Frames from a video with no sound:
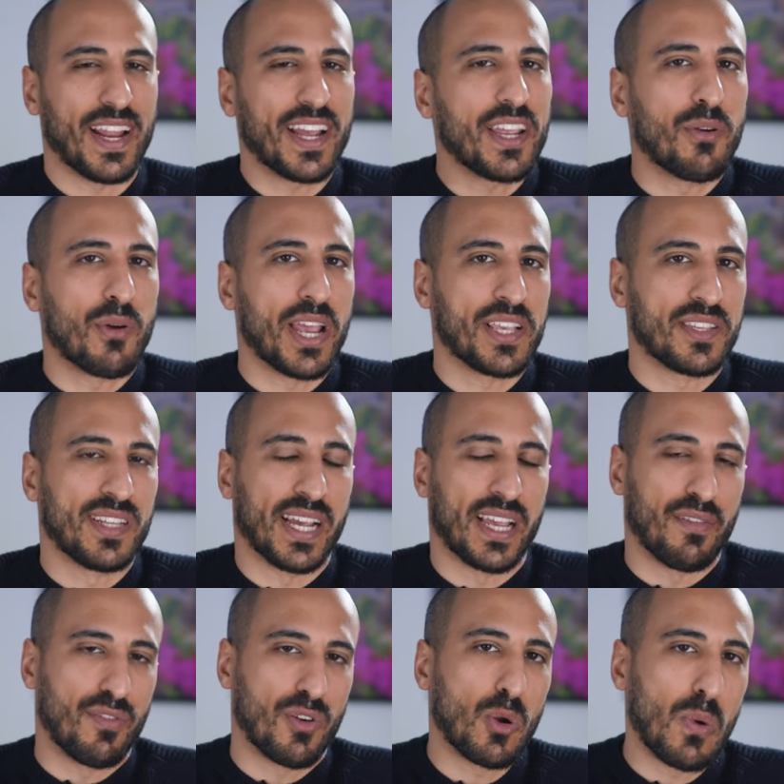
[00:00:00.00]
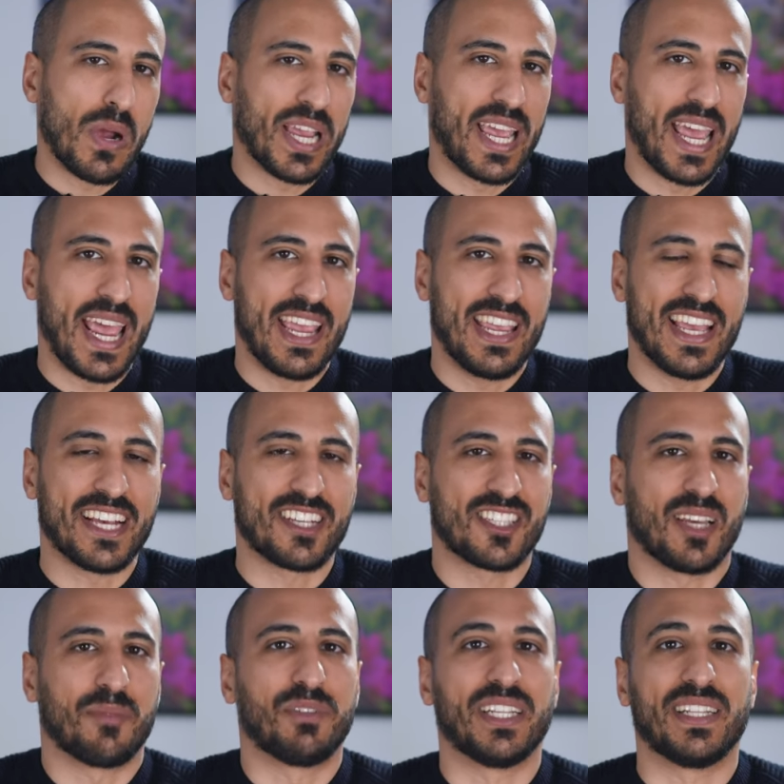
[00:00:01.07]
An IRA is like a 401k
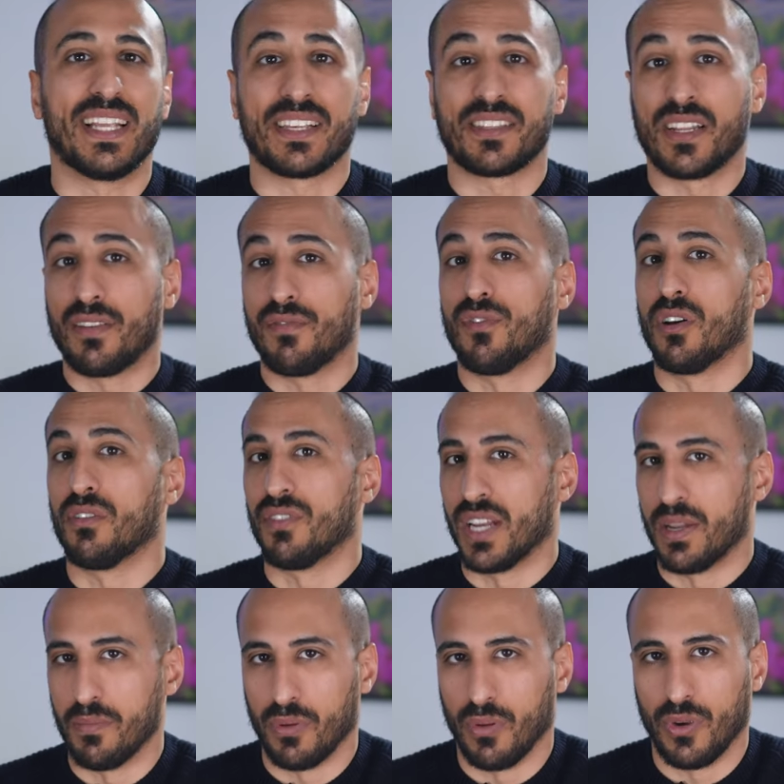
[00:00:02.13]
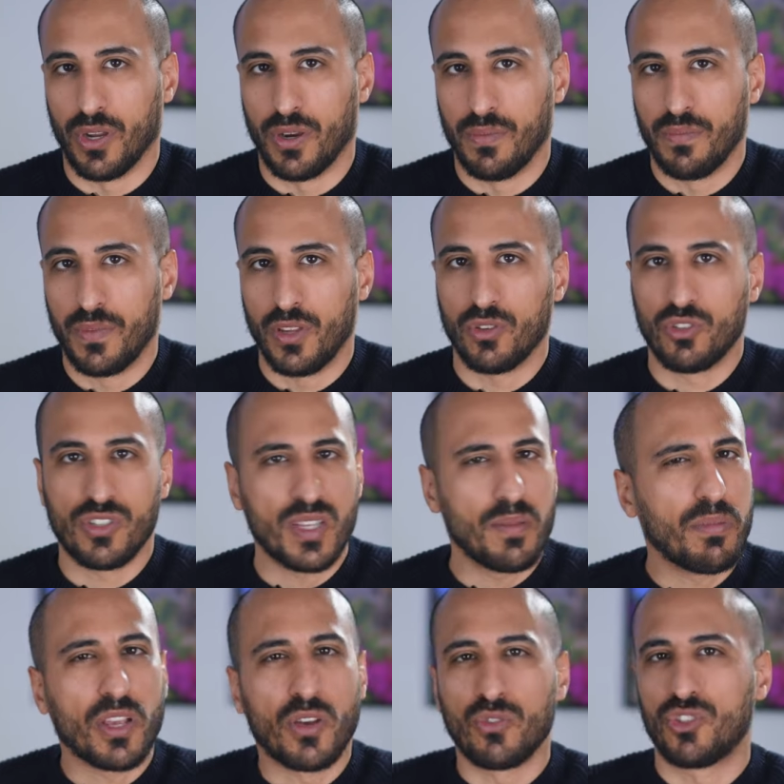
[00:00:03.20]
except it doesn't involve an employer. You
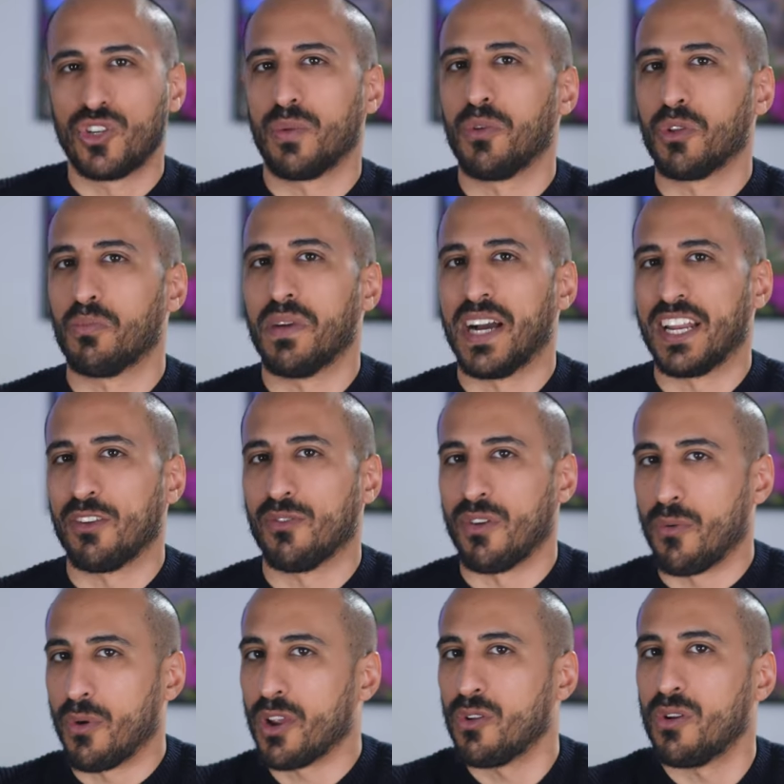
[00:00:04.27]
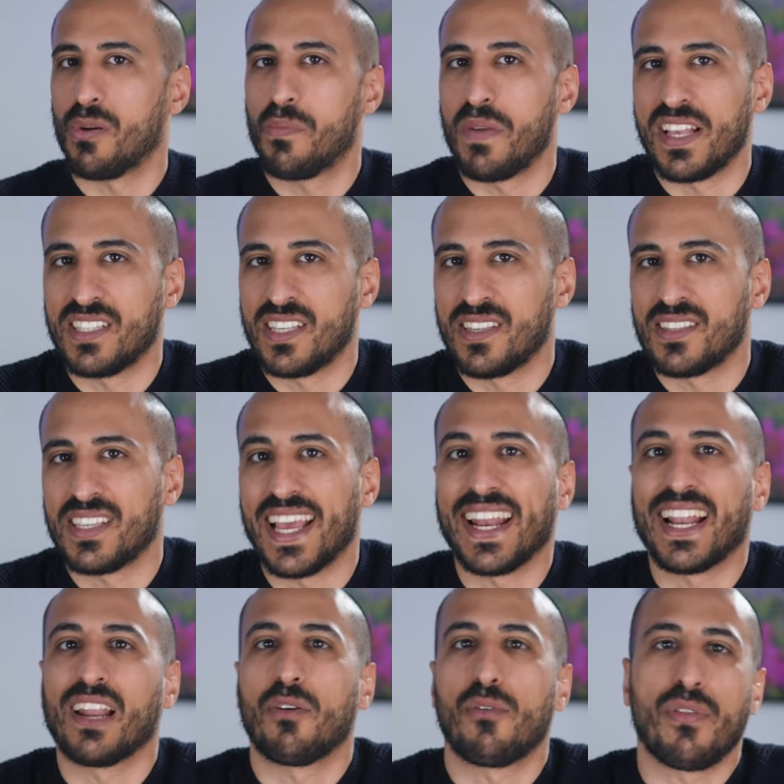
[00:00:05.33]
simply contribute money on a regular basis
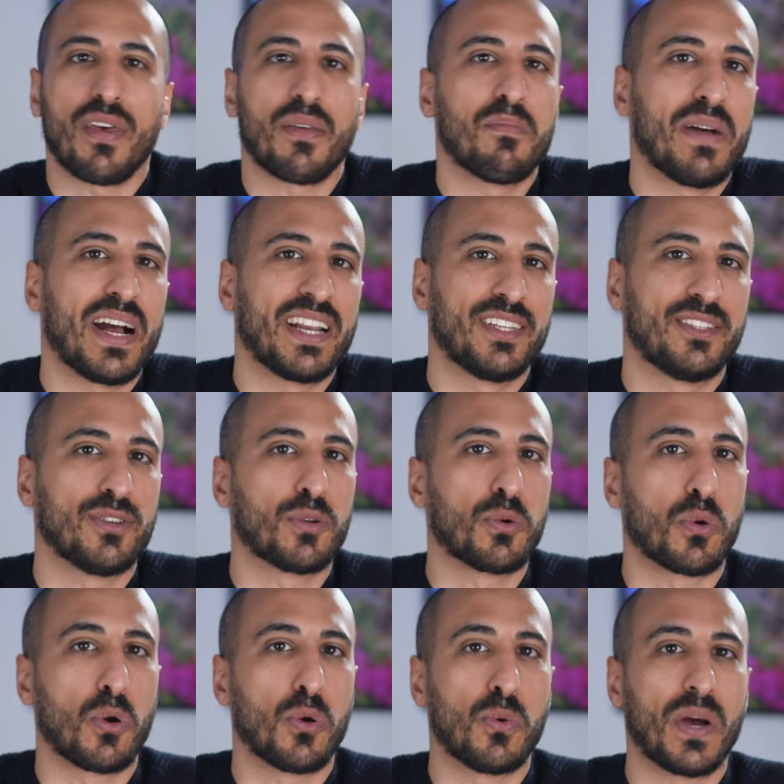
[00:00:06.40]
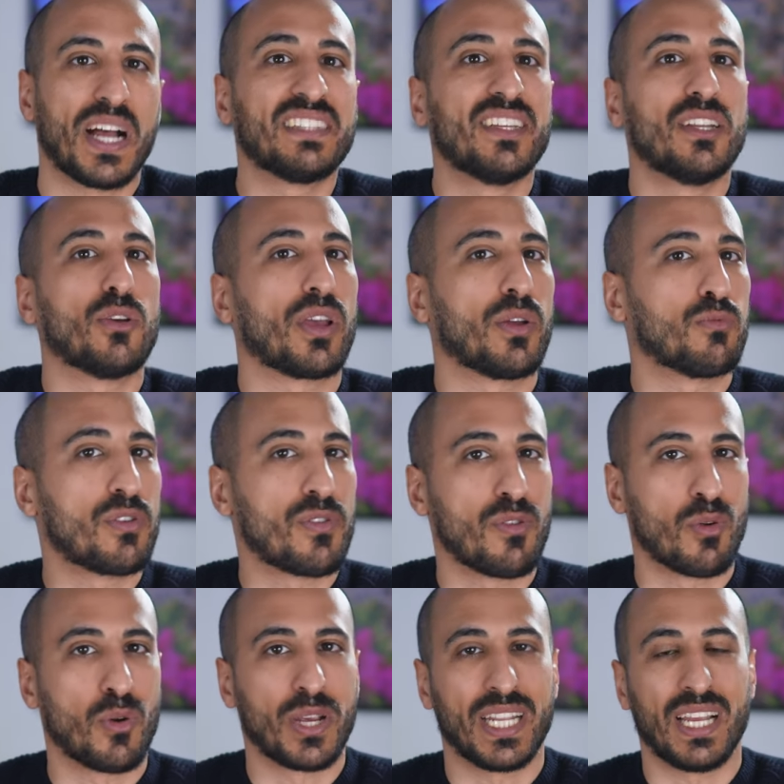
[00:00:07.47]
and allow that money to grow until you can
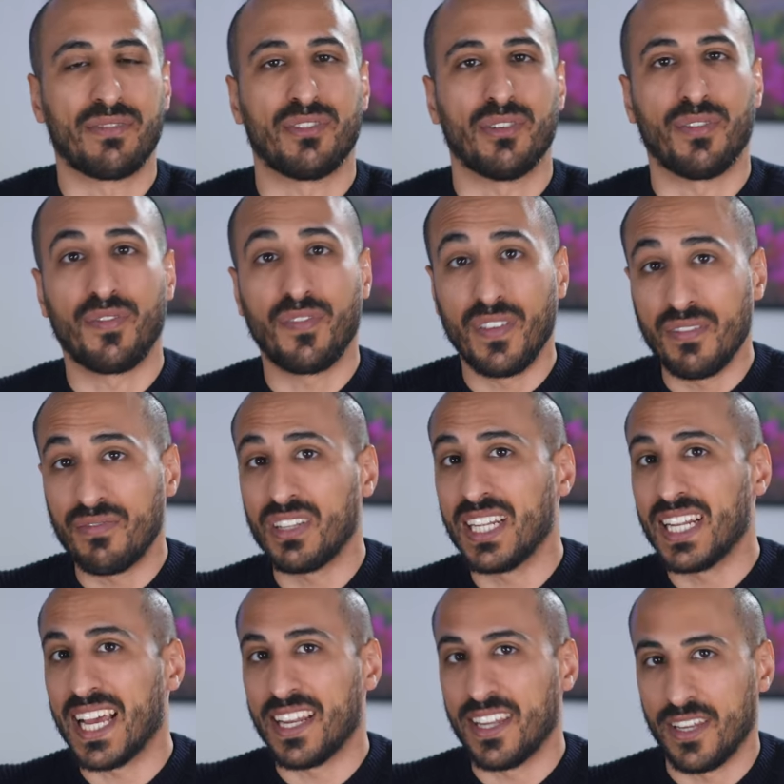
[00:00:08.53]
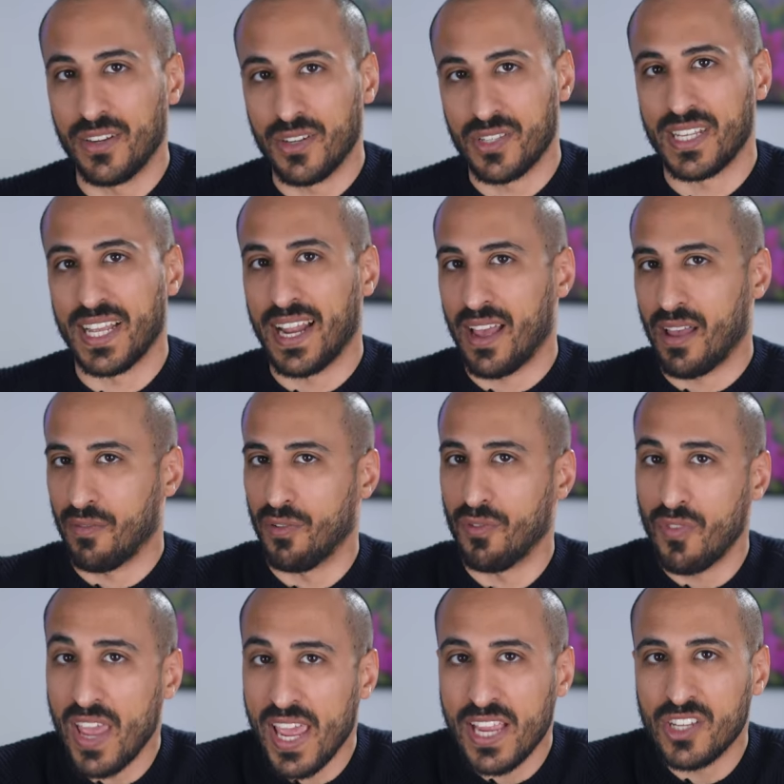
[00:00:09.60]
withdraw it after 59 years and a half
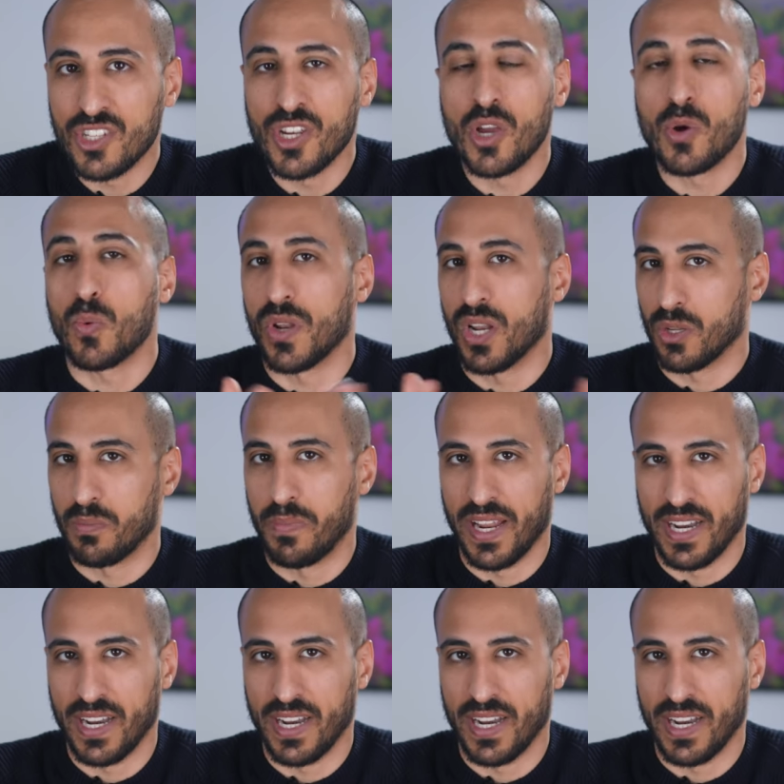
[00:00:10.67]
of age without